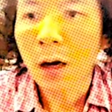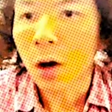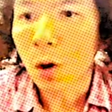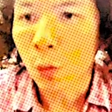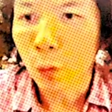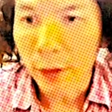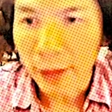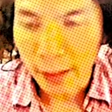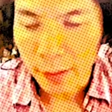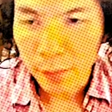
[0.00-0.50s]

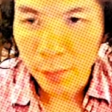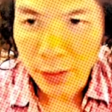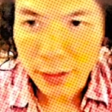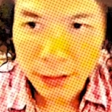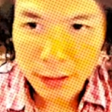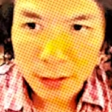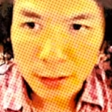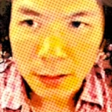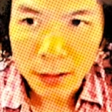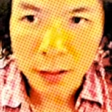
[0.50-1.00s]
When I
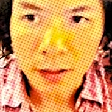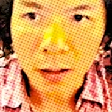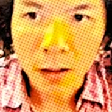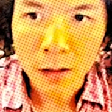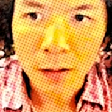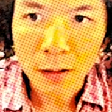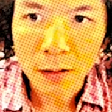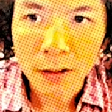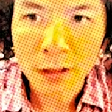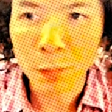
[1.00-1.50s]
measure
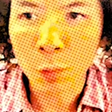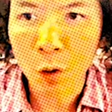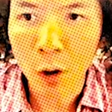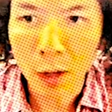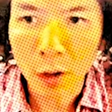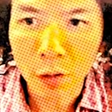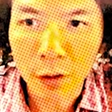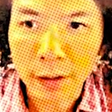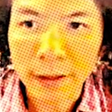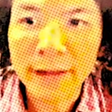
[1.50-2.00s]
the small
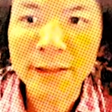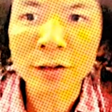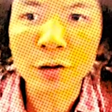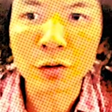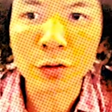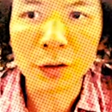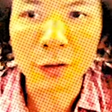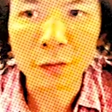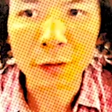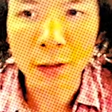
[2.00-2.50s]
angle
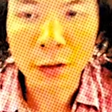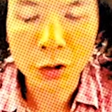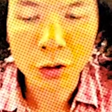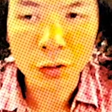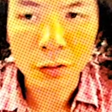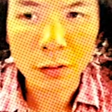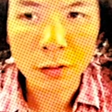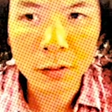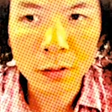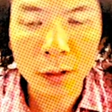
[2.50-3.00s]
electron
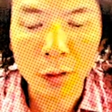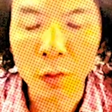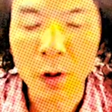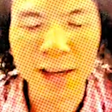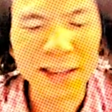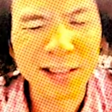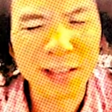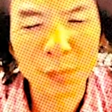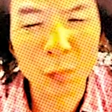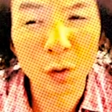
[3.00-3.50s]
diffraction
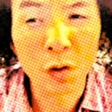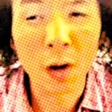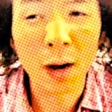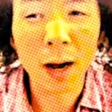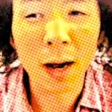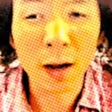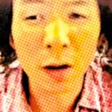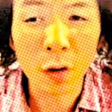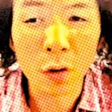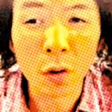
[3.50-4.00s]
or small
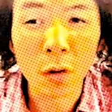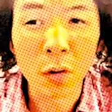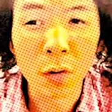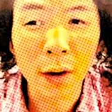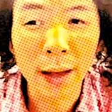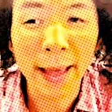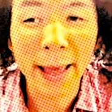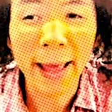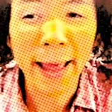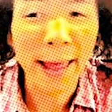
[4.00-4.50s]
angle
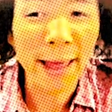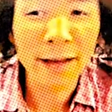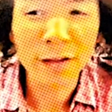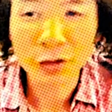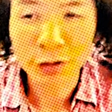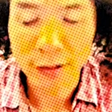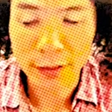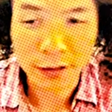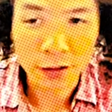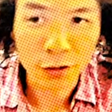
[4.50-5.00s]

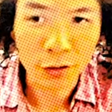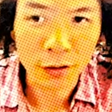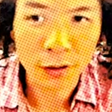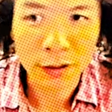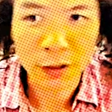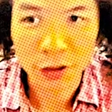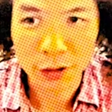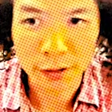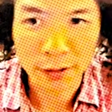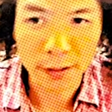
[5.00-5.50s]
X-ray
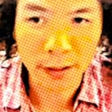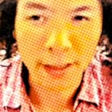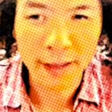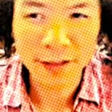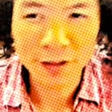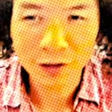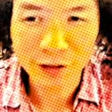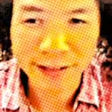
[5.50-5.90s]
structure, X-ray